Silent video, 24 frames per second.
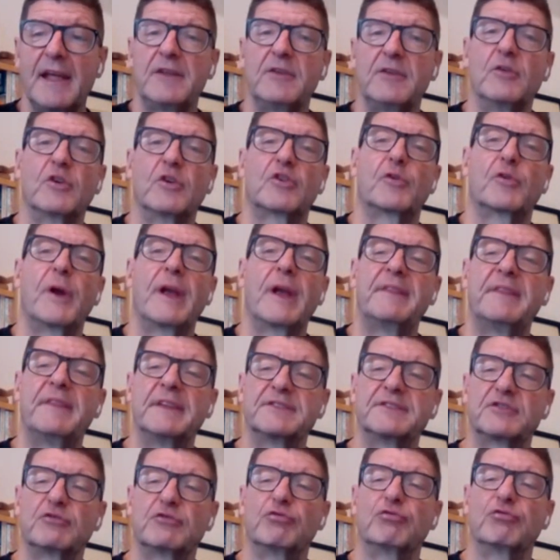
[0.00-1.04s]
you'll create
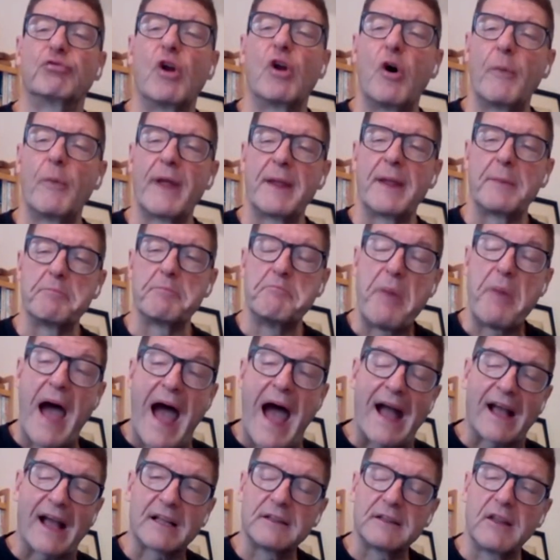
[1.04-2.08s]
this growing
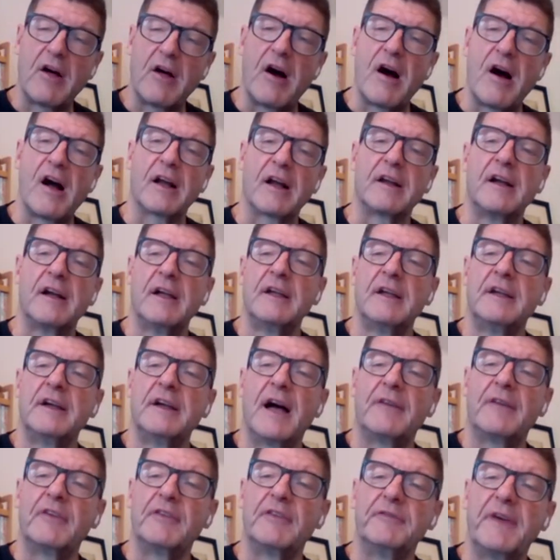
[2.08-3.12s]
backlog
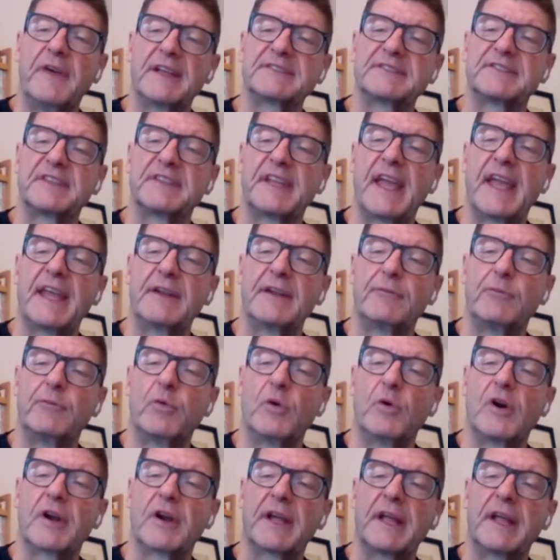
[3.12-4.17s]
of investigative
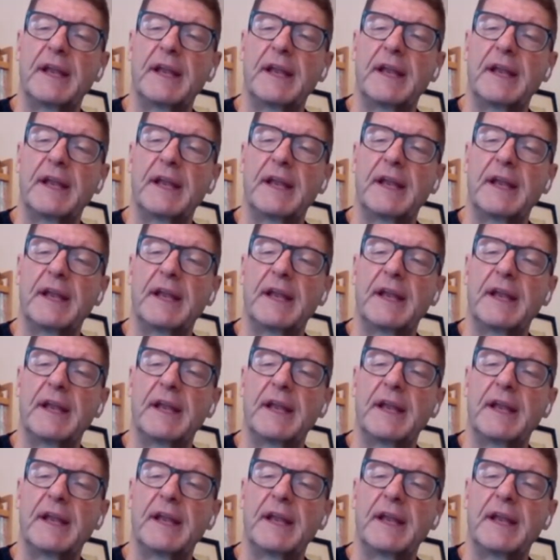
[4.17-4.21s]
work.